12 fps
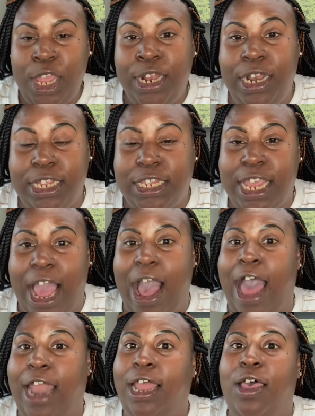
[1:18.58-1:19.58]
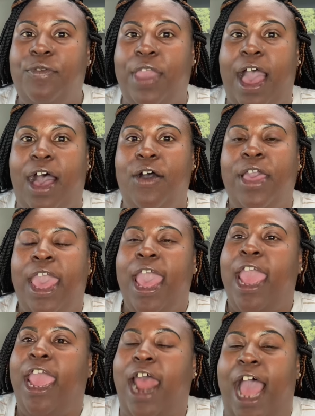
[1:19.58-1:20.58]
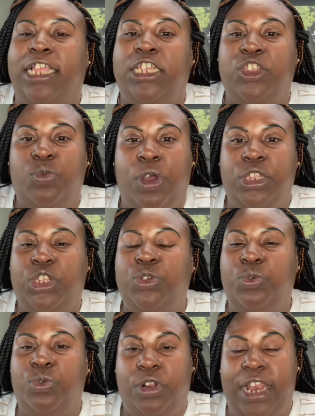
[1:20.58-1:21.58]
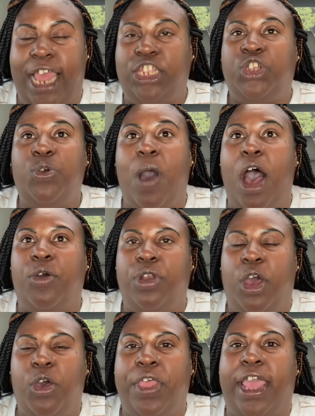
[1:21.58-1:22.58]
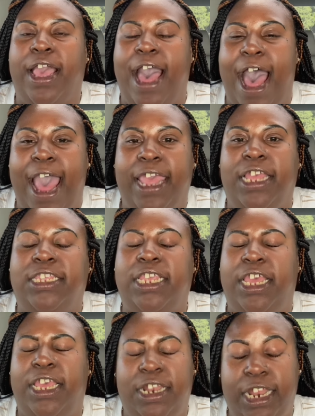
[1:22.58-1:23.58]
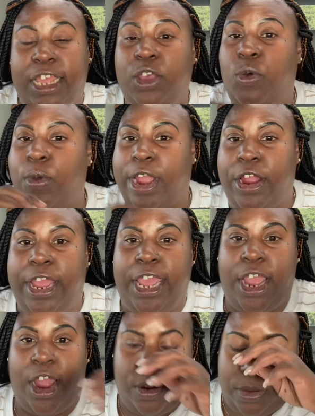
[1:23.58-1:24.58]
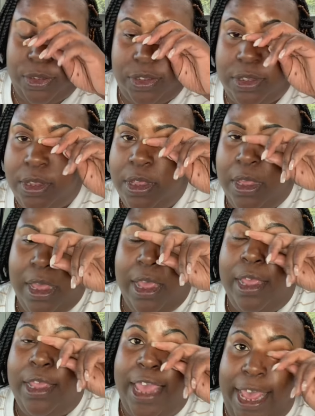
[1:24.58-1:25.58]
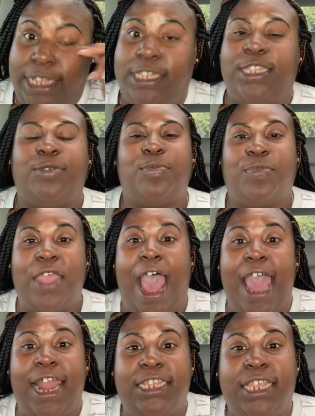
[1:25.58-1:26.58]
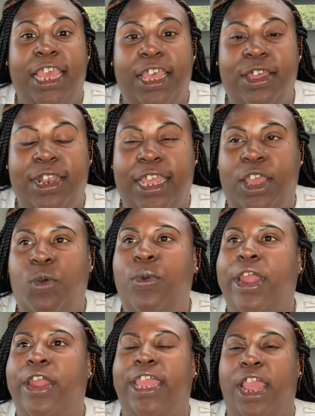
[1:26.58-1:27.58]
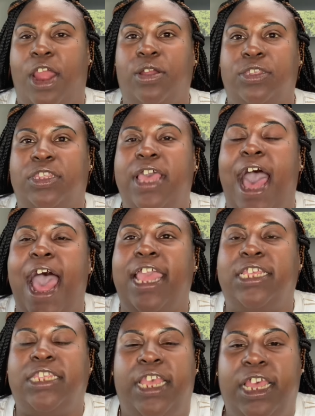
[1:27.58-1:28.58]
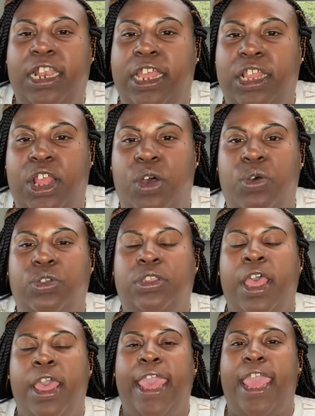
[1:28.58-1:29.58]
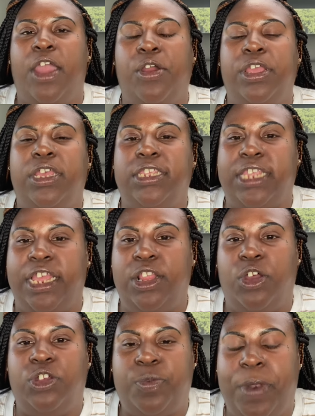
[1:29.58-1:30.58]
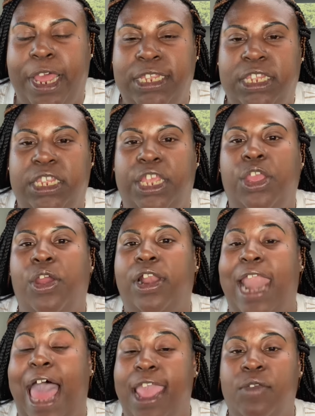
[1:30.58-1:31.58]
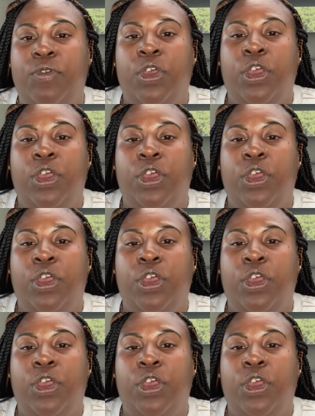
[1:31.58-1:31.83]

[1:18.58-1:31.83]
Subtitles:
Listen, y'all, I love y'all. And I just want to let you all know that God is healing where it hurts. Yes, God is healing where it hurts. God is healing those areas in those places in your life